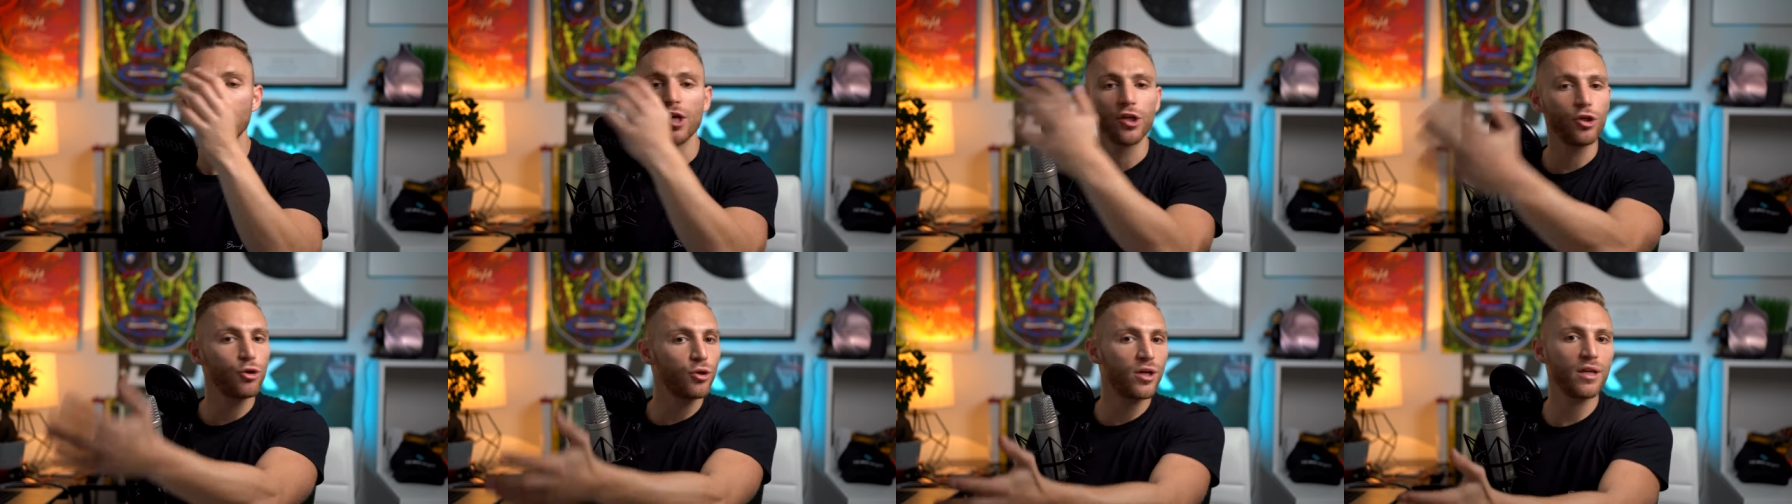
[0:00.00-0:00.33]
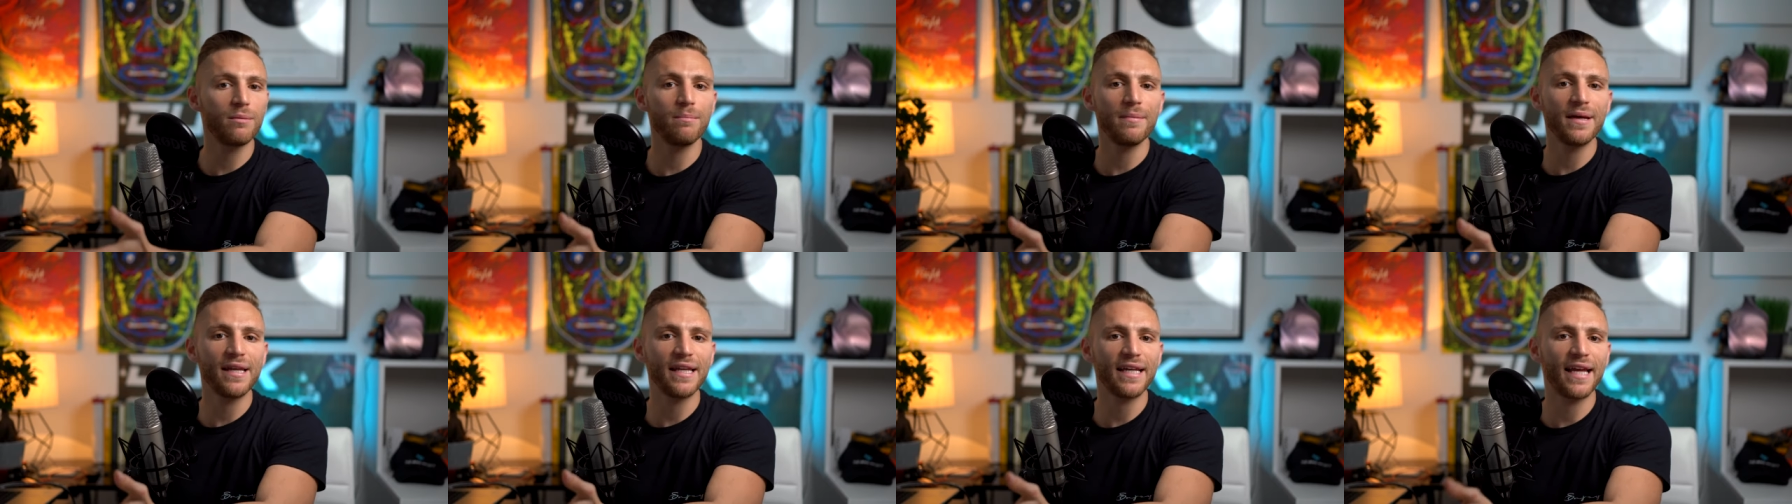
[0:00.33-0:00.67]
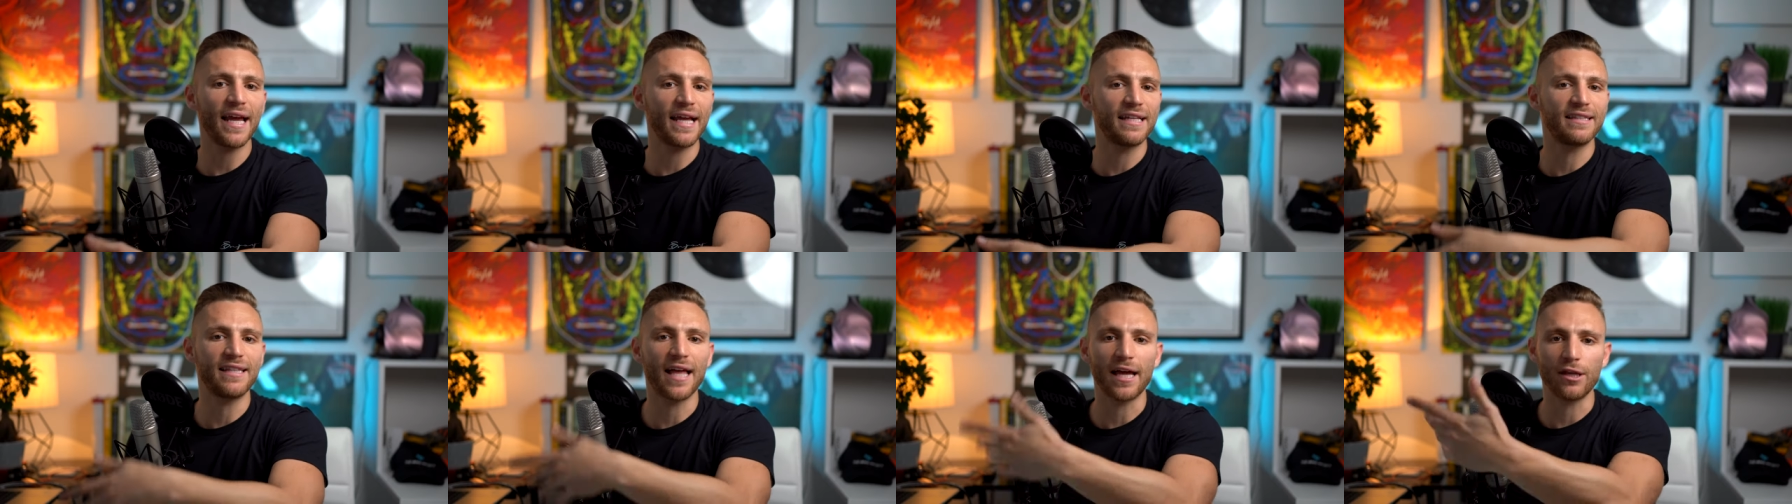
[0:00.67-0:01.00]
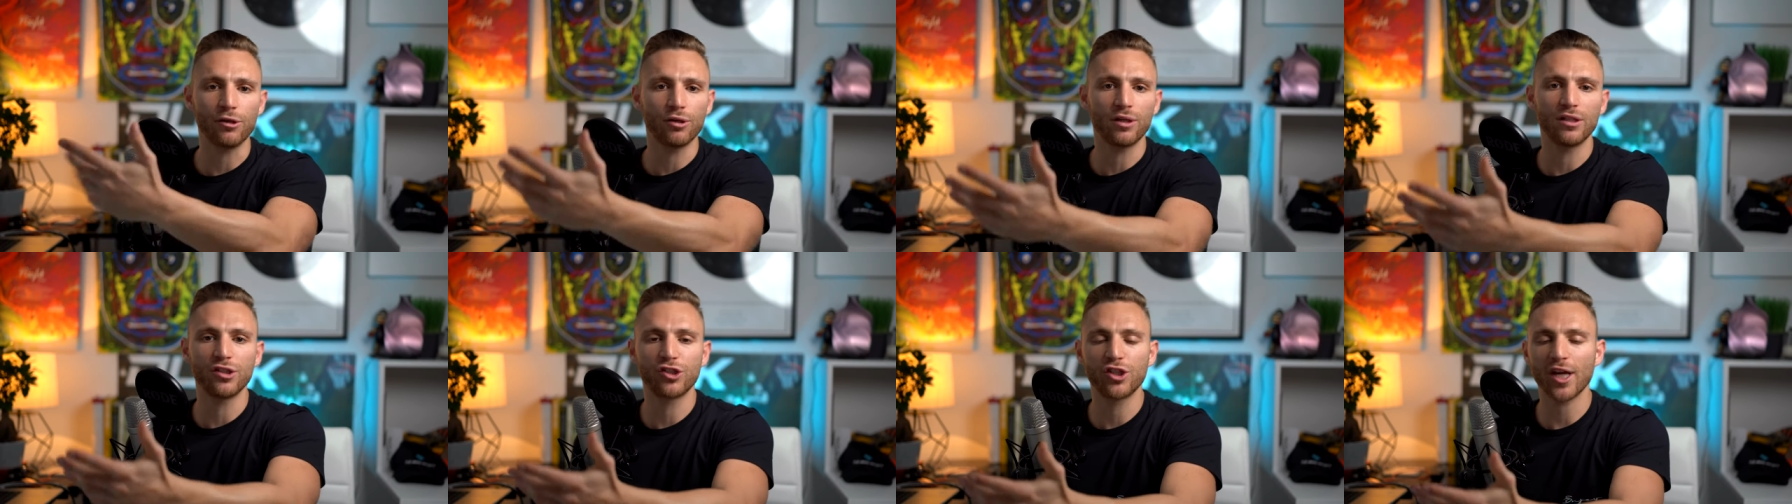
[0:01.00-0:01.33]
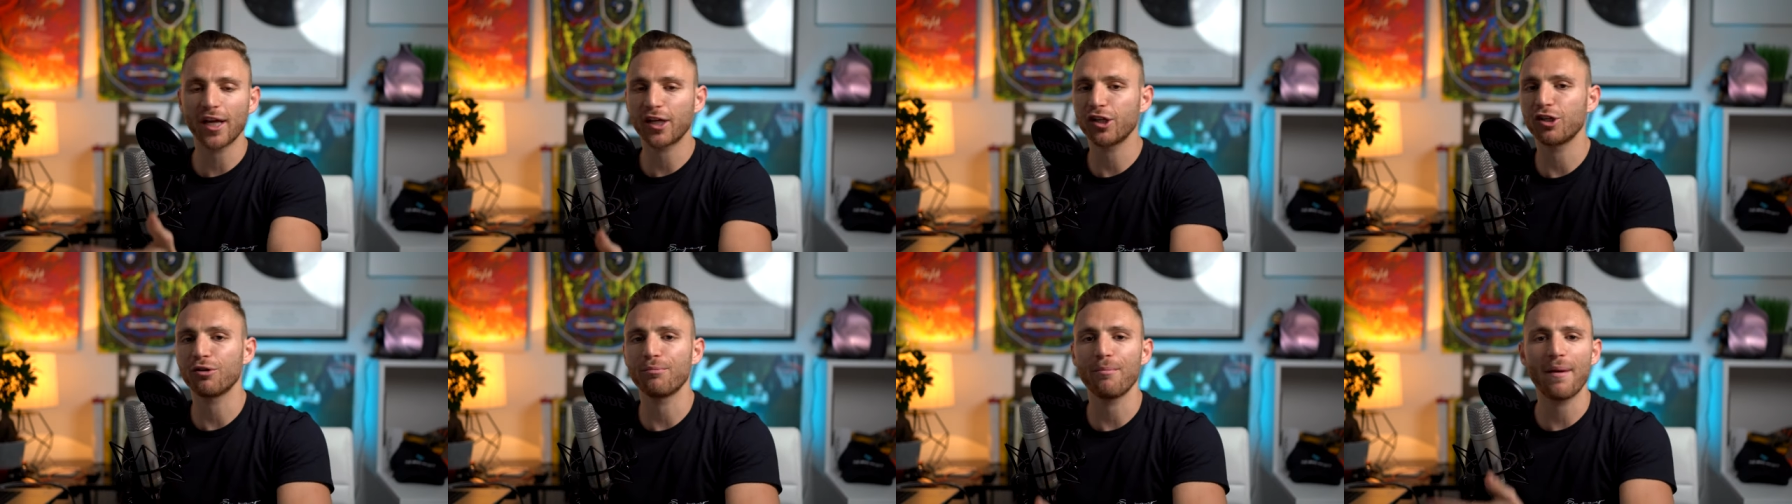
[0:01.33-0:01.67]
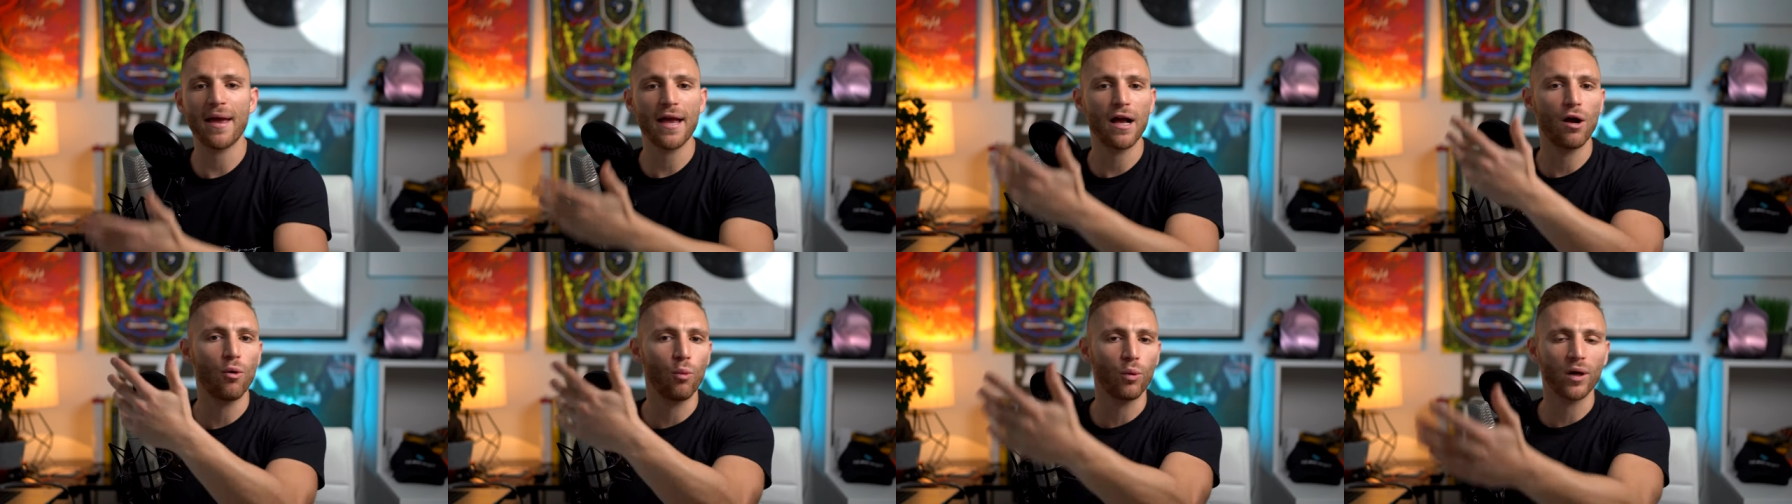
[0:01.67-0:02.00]
You can mitigate that. You can check your
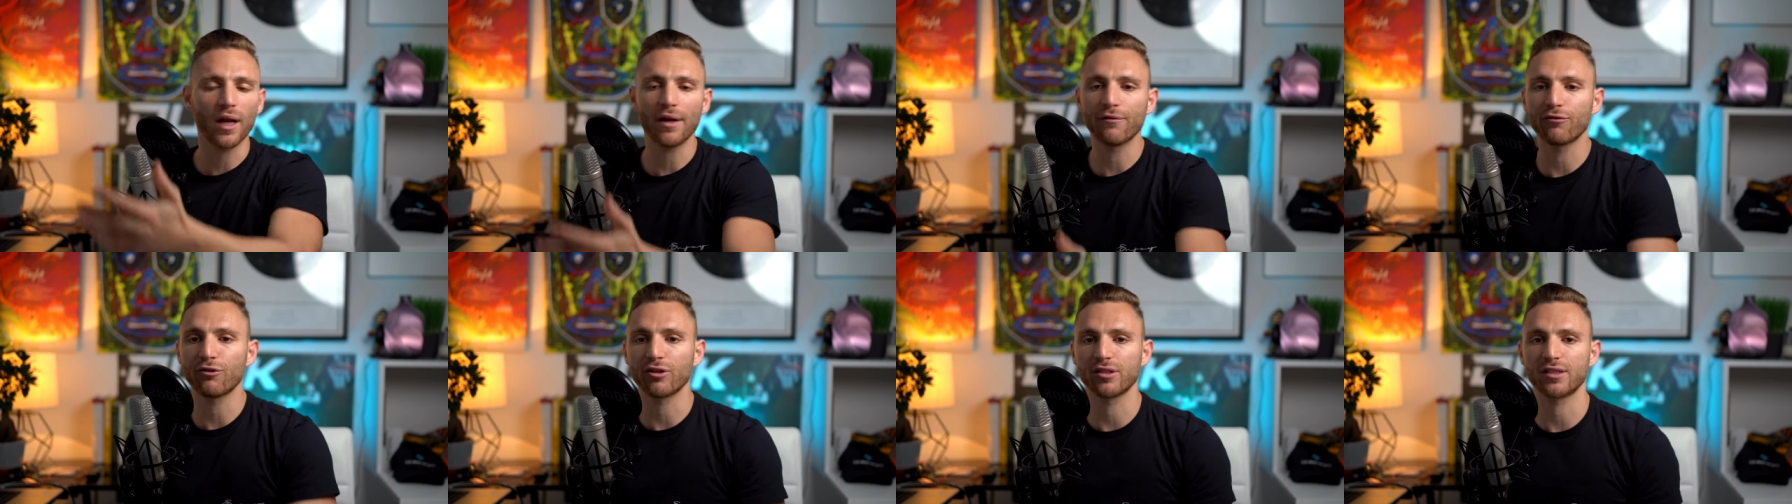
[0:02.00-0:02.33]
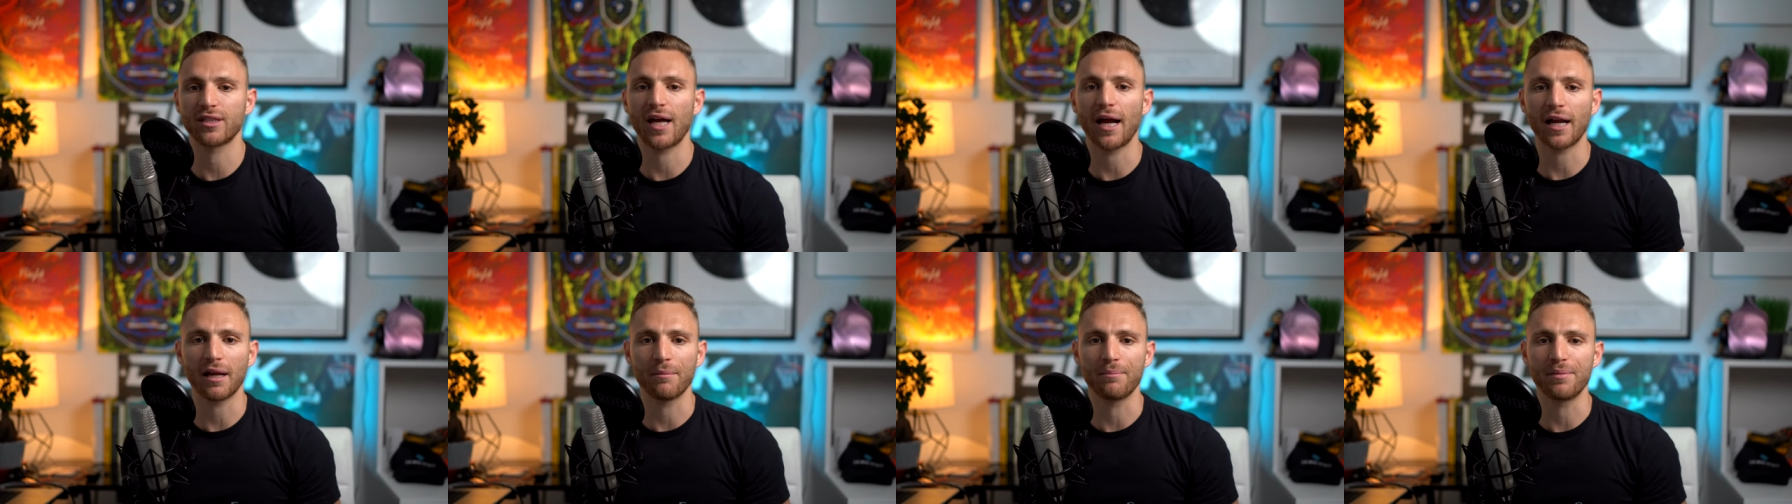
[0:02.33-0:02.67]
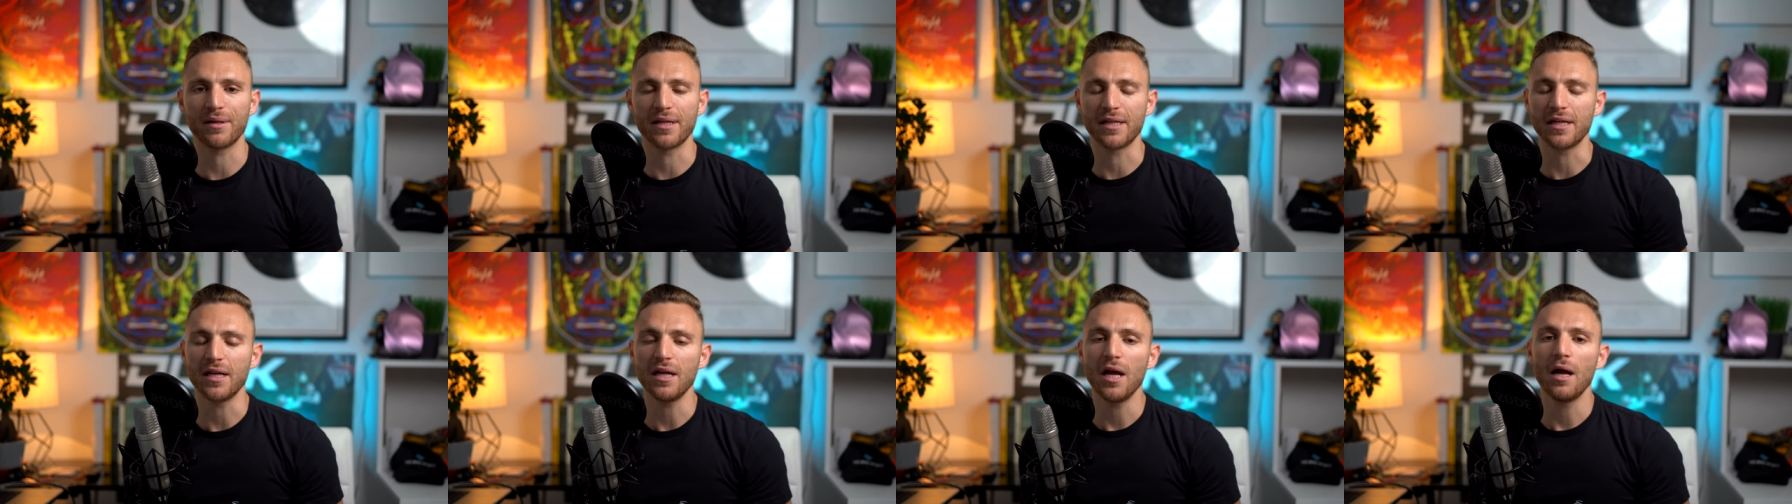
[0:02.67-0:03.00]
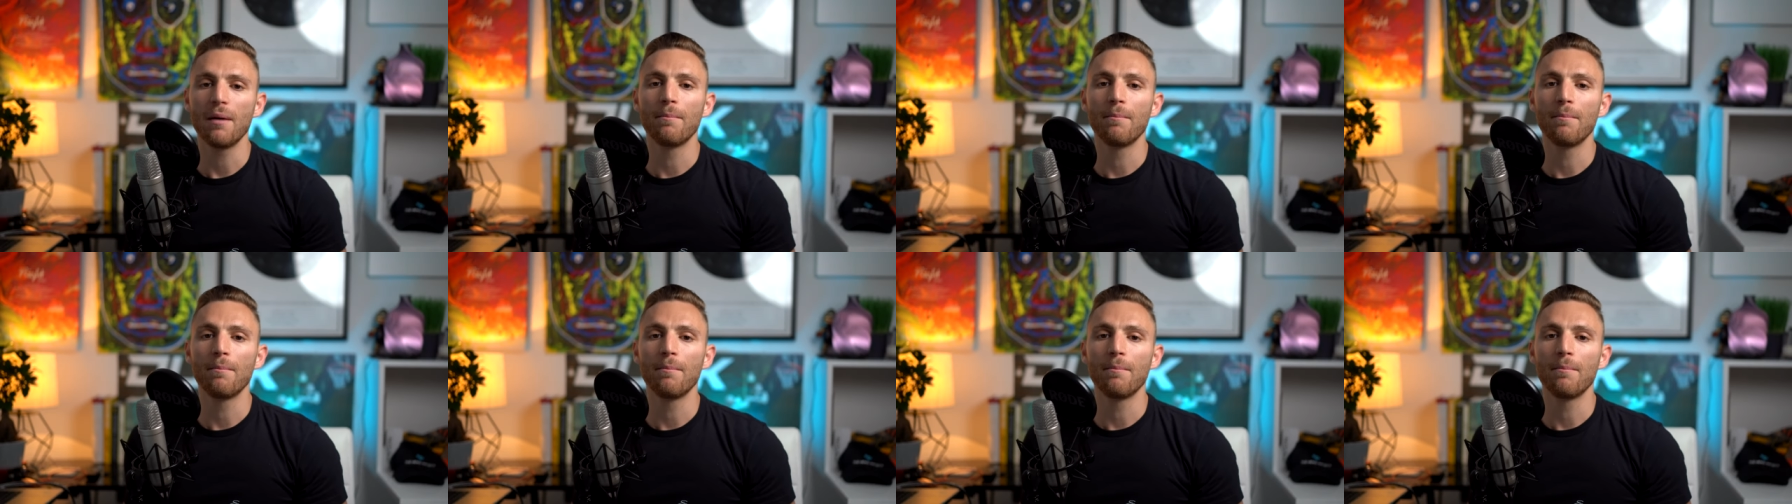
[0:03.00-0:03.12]
mail, whatever it's got to be.